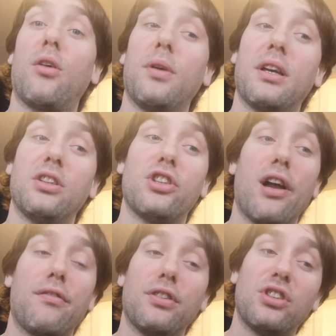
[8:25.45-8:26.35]
we can
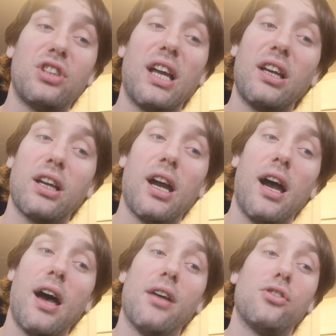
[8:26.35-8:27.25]
check for sync,
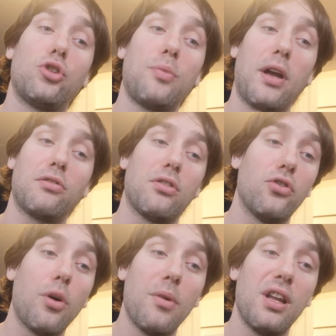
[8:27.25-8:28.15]
spectral
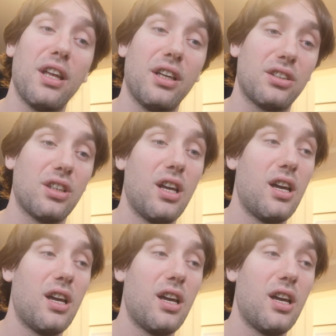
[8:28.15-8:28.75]
anomalies,